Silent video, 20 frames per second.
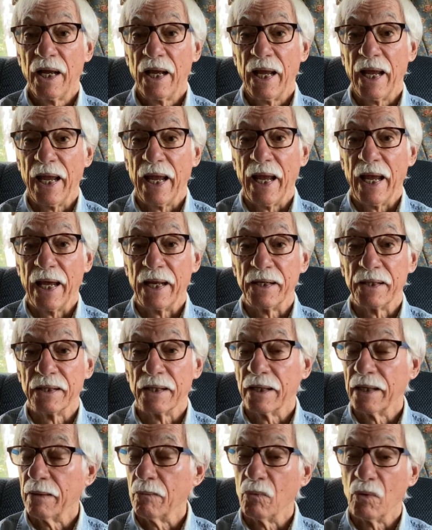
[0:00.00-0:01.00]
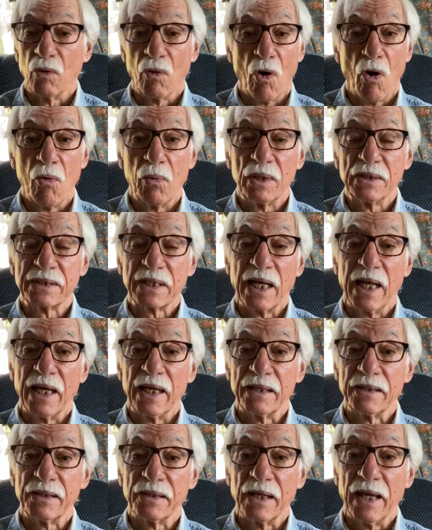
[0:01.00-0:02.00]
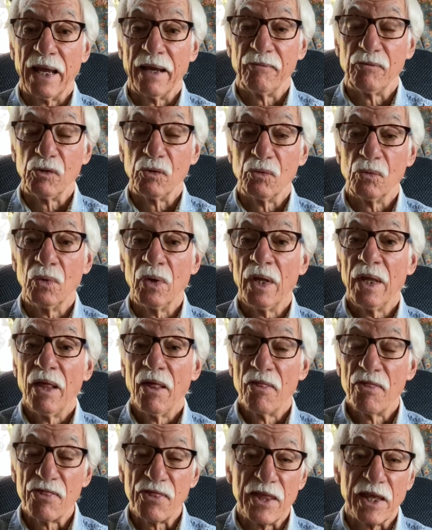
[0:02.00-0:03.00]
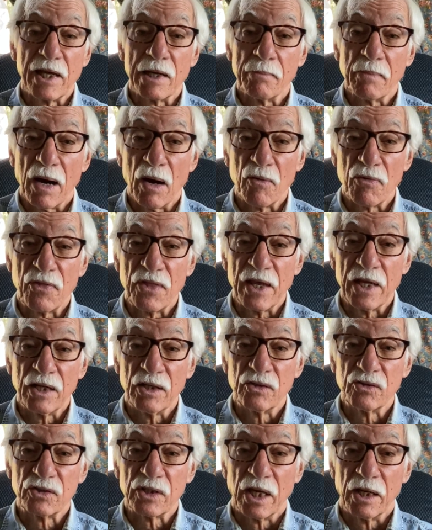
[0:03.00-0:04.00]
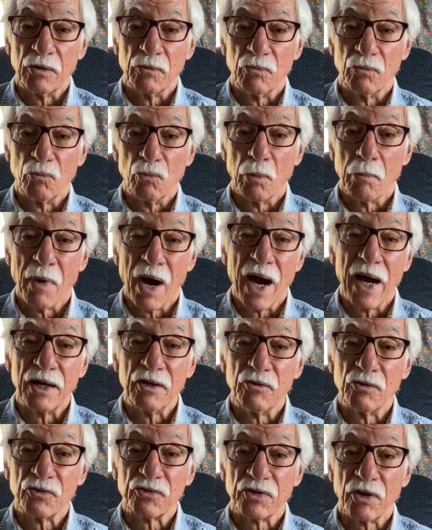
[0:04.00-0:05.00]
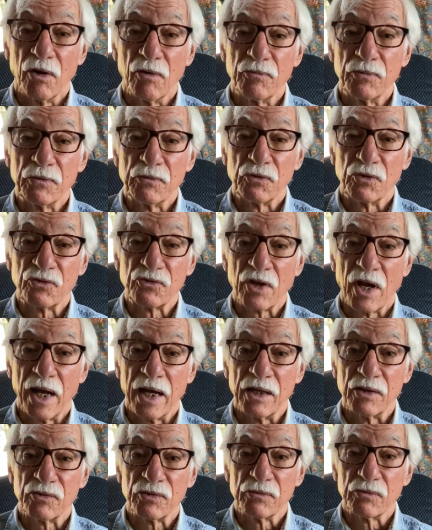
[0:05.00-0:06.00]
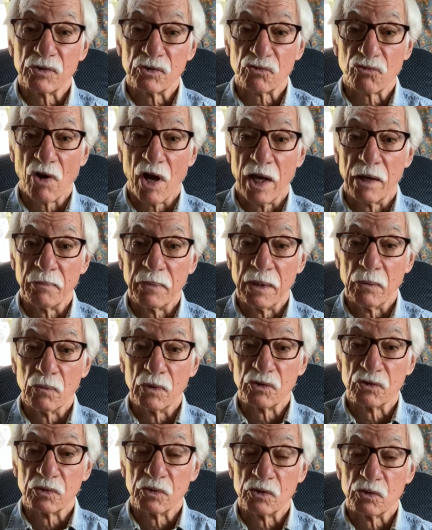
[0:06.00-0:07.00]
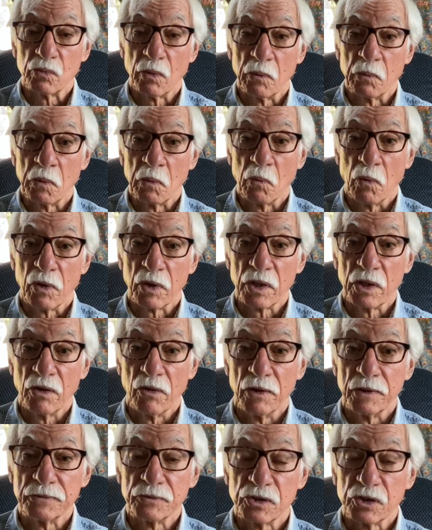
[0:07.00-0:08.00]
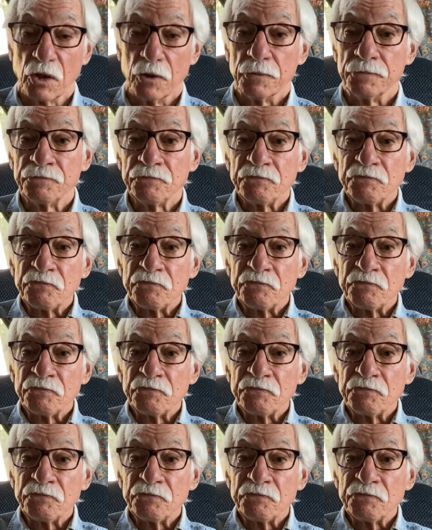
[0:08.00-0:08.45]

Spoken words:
and we're always glad to have you think about things and remind yourself of the science of astronomy, which is what we're working on. So